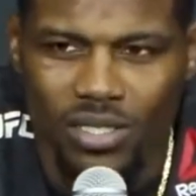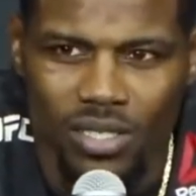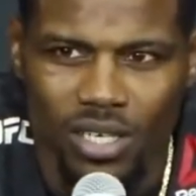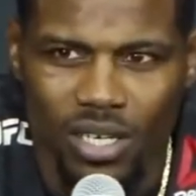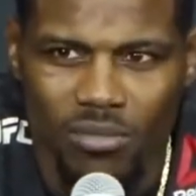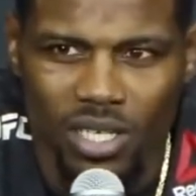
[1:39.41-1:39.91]
You
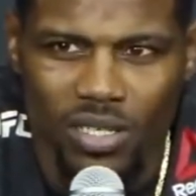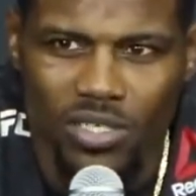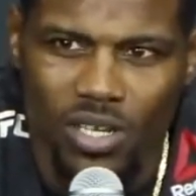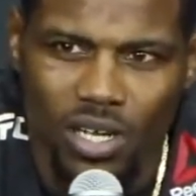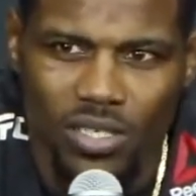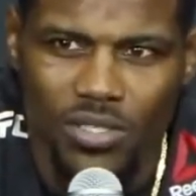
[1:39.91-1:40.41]
know what I mean? The
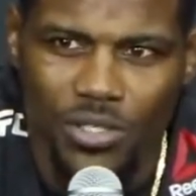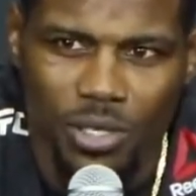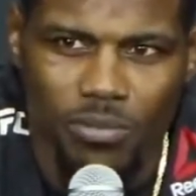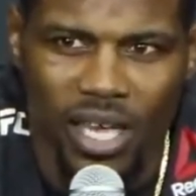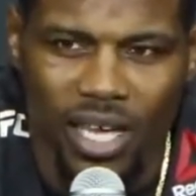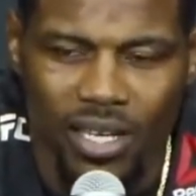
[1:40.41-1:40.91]
target's on
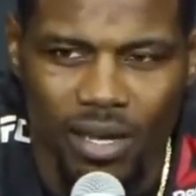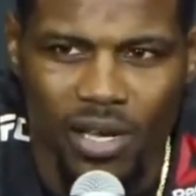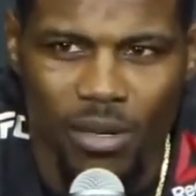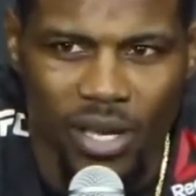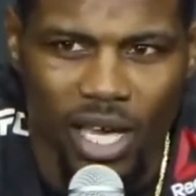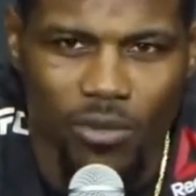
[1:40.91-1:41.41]
your back, not
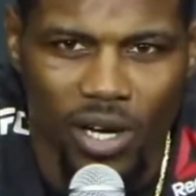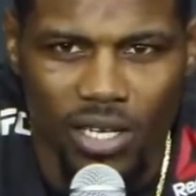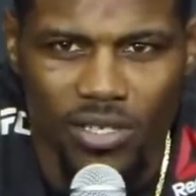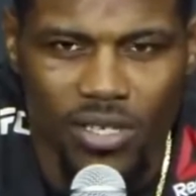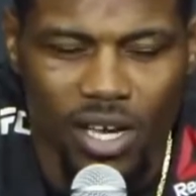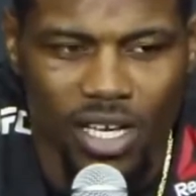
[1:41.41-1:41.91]
my back. Why are
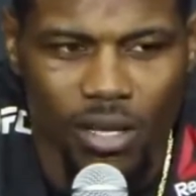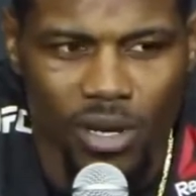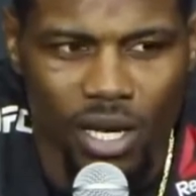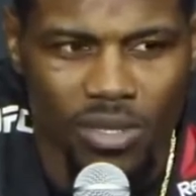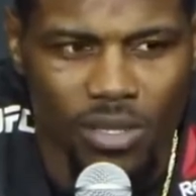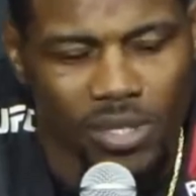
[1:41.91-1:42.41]
you talking
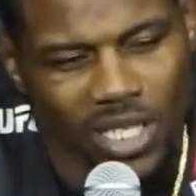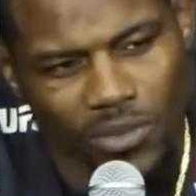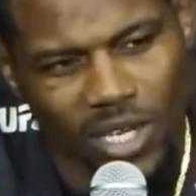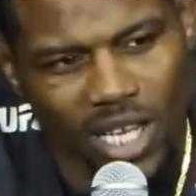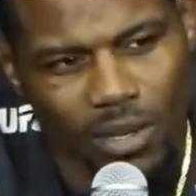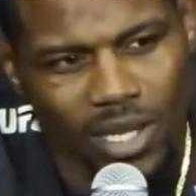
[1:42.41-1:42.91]
about me? But then
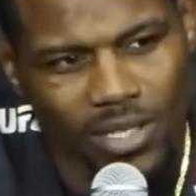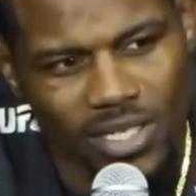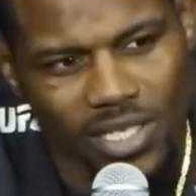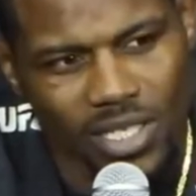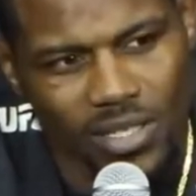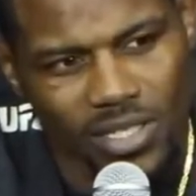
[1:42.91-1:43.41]
when I come out the
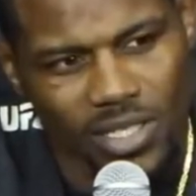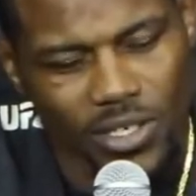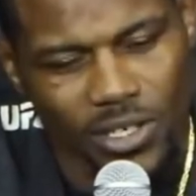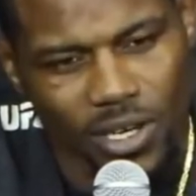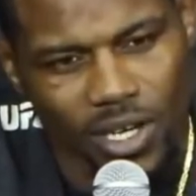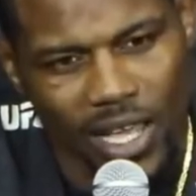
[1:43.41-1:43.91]
tent and the
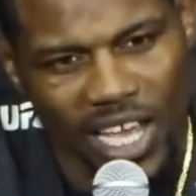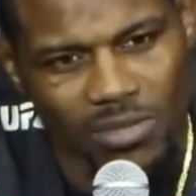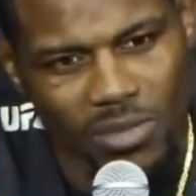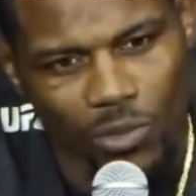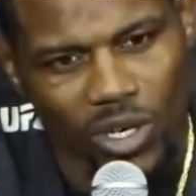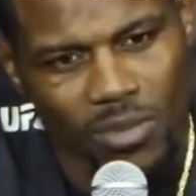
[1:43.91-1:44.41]
security guard
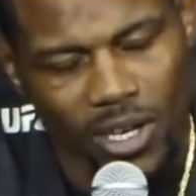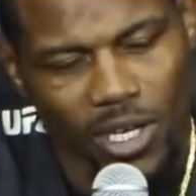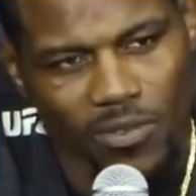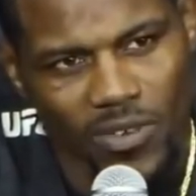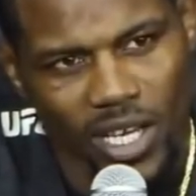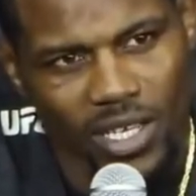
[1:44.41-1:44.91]
asks me, when am I
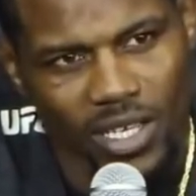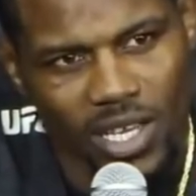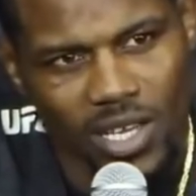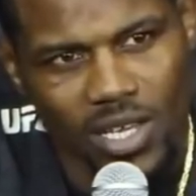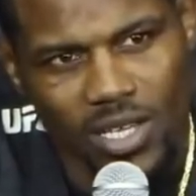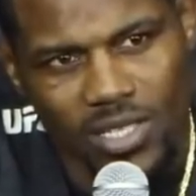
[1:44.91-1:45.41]
going to fight
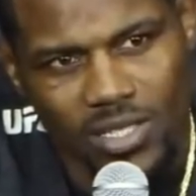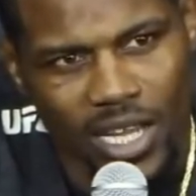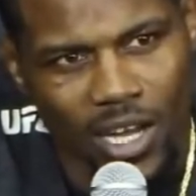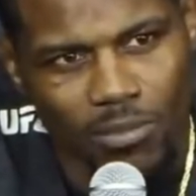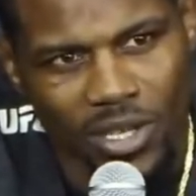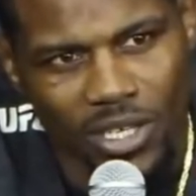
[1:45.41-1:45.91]

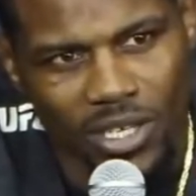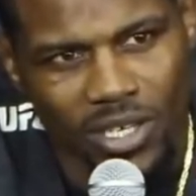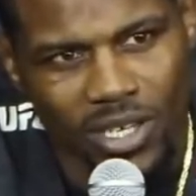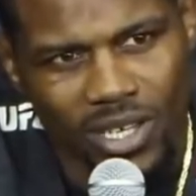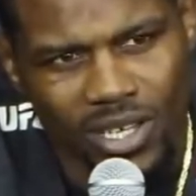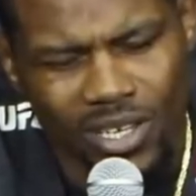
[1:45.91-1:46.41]
Stylebender?